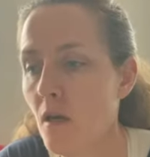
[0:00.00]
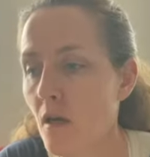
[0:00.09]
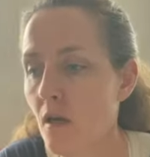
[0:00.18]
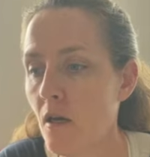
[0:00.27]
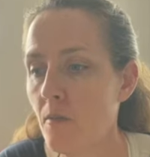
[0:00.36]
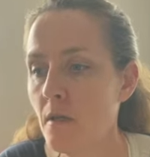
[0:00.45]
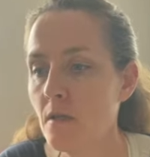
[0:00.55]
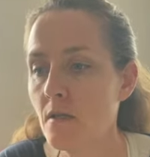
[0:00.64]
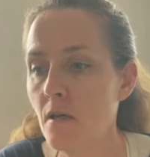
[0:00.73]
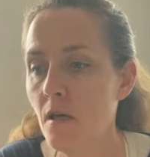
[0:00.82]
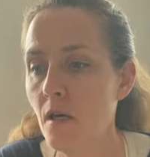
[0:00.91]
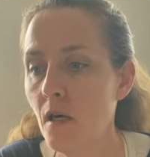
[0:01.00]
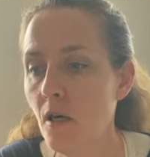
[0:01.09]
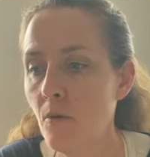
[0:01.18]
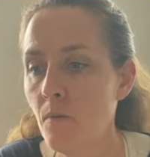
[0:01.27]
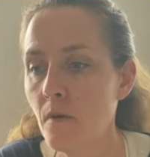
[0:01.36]
is gonna
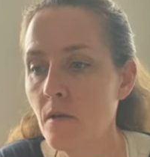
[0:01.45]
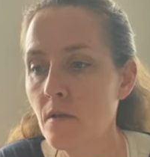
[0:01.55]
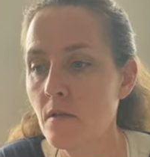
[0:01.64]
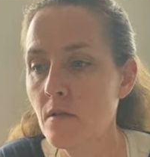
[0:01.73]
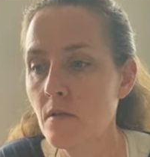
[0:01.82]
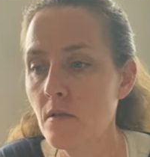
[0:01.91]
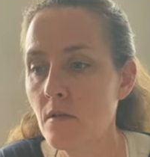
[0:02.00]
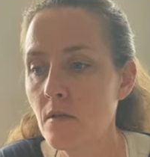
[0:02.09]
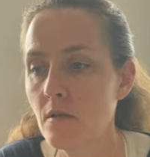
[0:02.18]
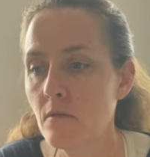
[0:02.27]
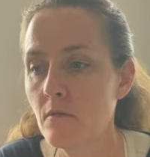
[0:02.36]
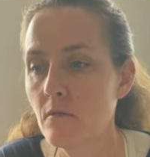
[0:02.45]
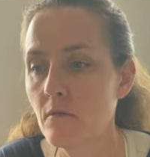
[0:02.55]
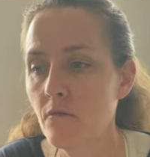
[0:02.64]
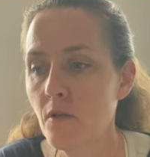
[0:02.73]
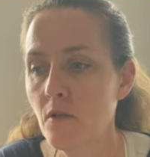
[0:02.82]
help us
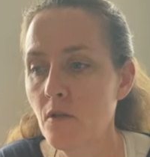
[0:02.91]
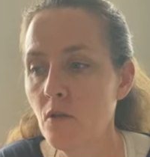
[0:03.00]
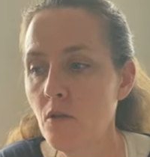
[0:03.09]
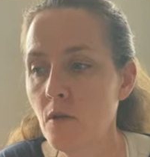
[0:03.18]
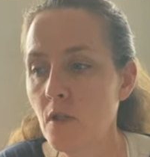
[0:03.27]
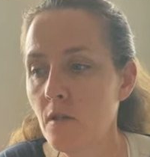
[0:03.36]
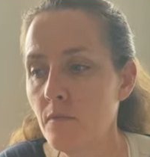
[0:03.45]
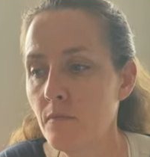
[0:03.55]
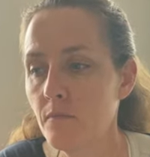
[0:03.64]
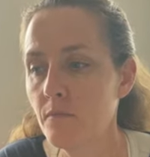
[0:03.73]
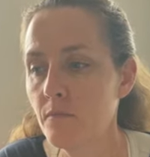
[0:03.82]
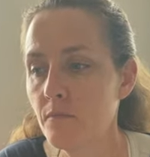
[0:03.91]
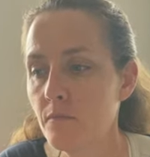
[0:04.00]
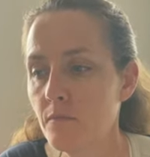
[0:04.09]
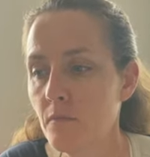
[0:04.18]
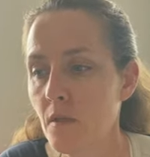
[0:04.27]
feel included.
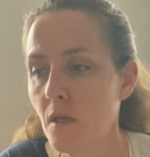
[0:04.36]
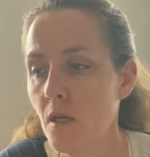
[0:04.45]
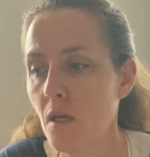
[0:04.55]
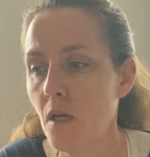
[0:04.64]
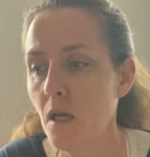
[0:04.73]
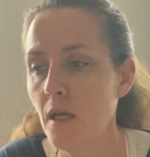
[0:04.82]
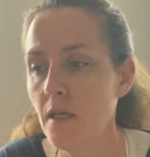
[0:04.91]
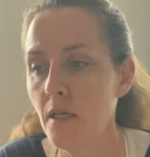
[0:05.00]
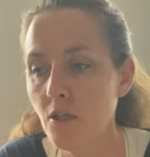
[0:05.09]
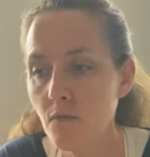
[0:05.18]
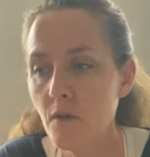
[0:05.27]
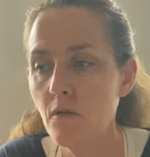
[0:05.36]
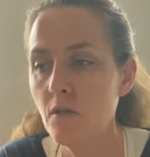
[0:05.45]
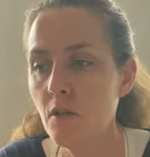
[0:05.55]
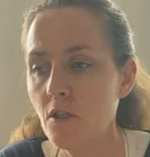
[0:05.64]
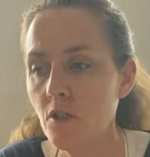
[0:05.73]
And each of our
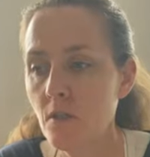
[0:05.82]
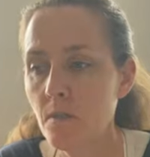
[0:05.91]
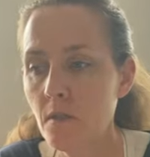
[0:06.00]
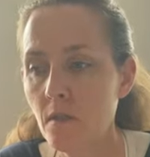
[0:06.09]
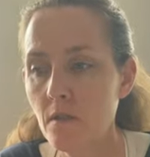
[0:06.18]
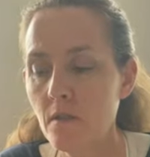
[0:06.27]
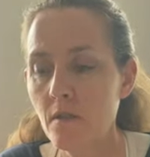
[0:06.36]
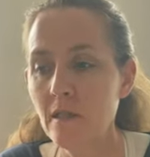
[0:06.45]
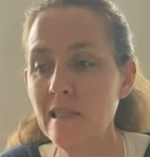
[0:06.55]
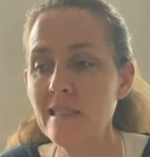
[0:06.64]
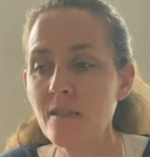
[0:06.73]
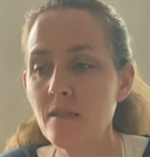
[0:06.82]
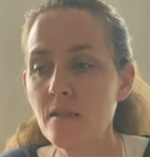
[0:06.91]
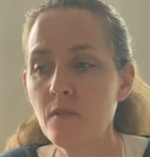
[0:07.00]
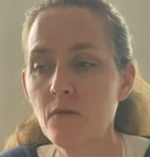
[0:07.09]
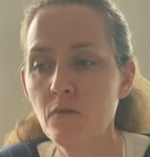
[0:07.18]
relationships
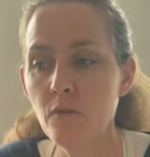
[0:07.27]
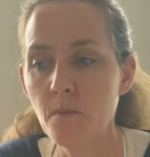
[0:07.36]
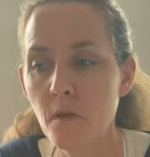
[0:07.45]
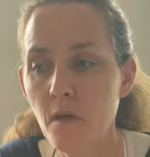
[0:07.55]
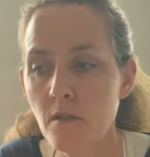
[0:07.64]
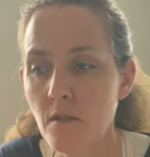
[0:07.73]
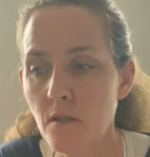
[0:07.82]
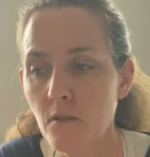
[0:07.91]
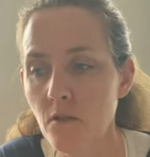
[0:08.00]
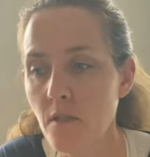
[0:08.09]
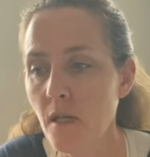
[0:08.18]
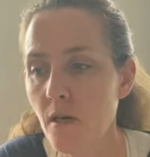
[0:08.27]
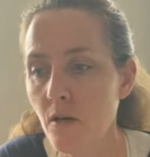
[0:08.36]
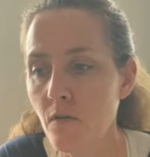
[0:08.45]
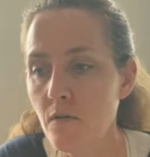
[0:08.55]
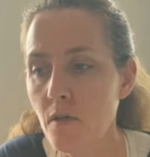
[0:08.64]
elicit different responses in
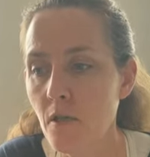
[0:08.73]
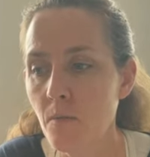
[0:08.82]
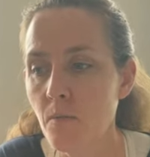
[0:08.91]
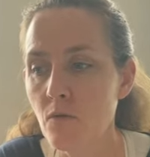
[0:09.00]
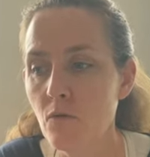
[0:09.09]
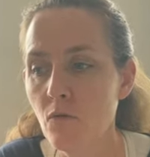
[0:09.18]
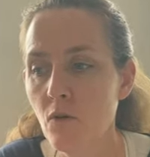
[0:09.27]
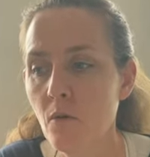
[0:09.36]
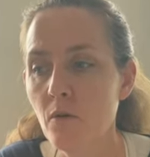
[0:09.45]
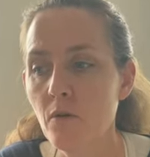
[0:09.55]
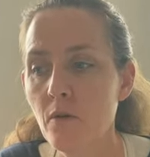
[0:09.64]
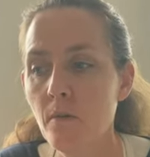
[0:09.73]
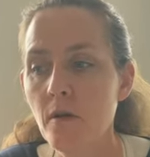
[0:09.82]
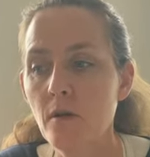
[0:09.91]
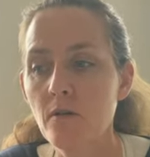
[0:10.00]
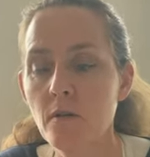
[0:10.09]
ourselves that help us to grow and learn
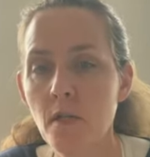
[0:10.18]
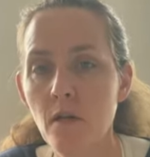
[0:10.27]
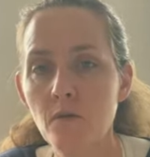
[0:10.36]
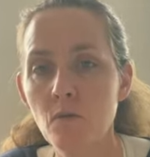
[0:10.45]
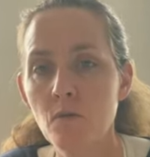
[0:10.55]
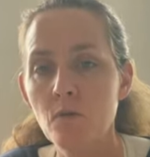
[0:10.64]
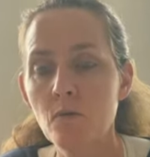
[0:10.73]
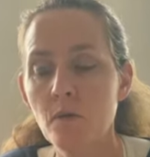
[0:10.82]
about ourselves, which is